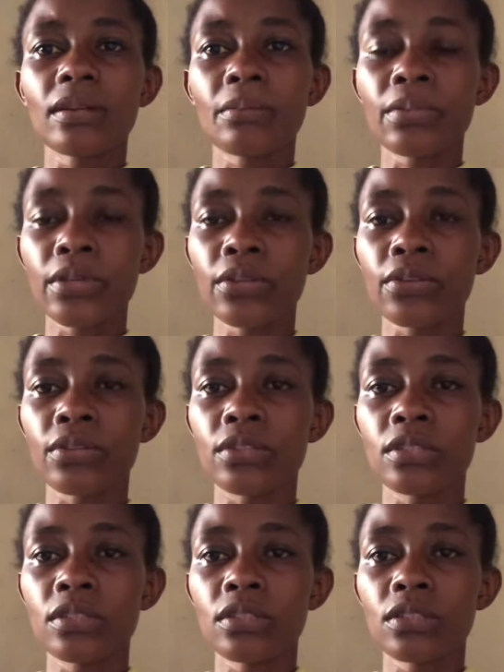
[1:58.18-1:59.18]
period.
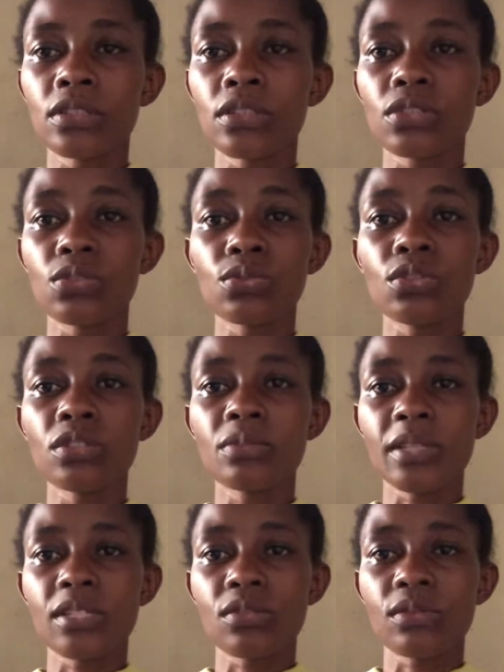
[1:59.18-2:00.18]
You don't
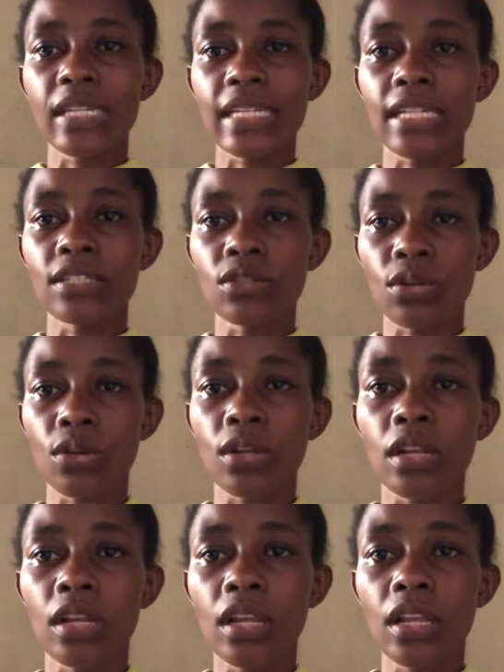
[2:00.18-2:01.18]
menstruate at all.
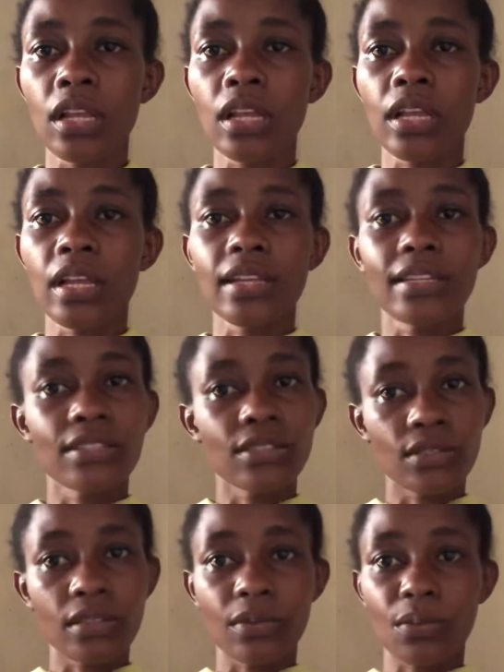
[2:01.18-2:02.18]

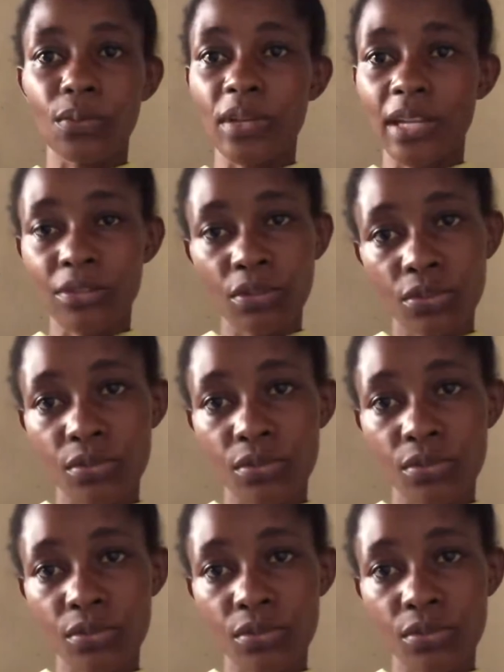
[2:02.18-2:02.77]
We are going